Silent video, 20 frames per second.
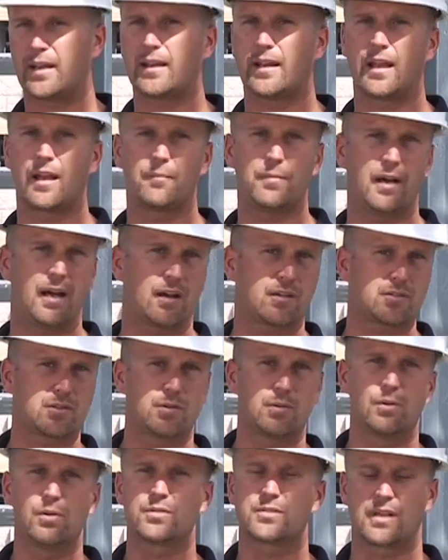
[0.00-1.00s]
gang box,
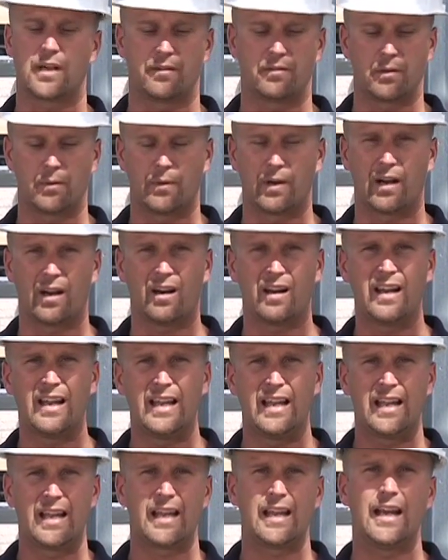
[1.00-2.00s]
tools everywhere,
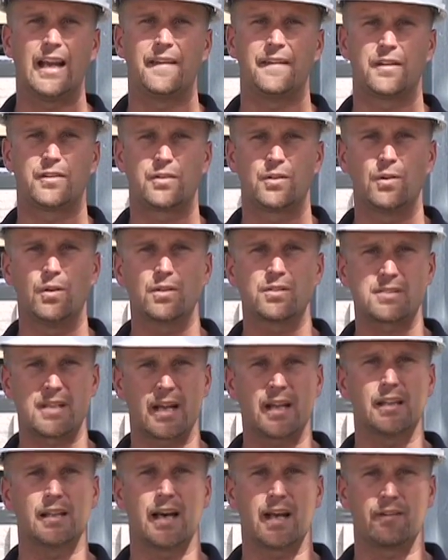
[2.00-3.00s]
and the tools
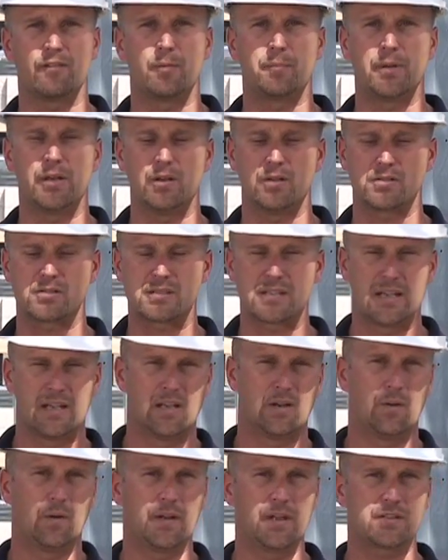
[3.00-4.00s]
take a lot of abuse.
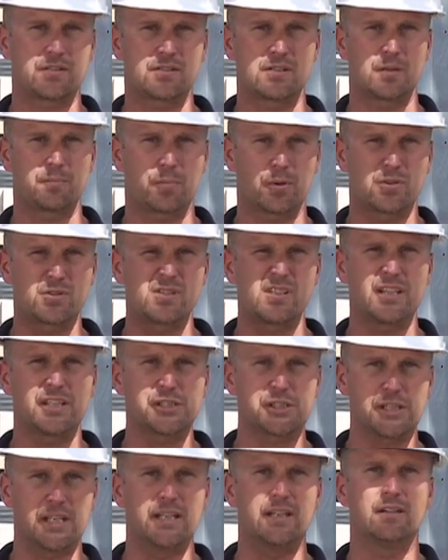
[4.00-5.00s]
Well, this is a
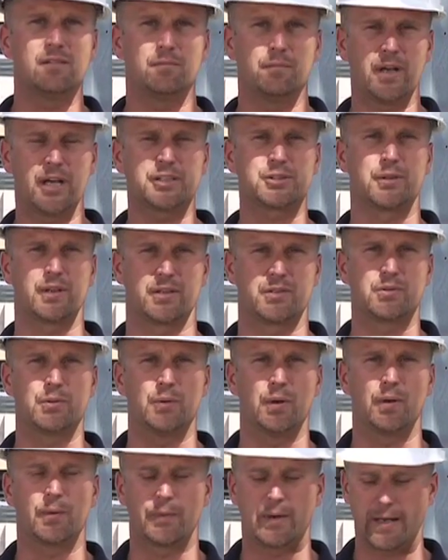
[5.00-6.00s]
precision measuring
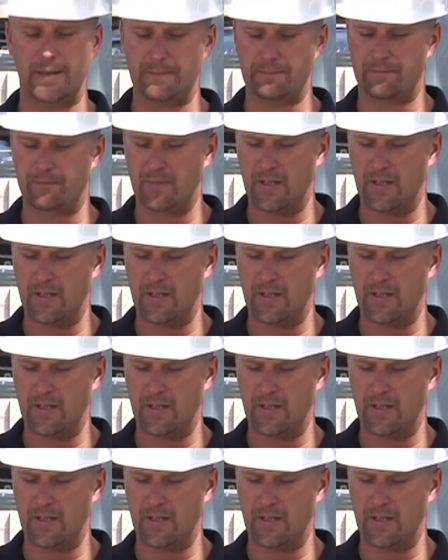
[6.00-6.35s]
tool, right?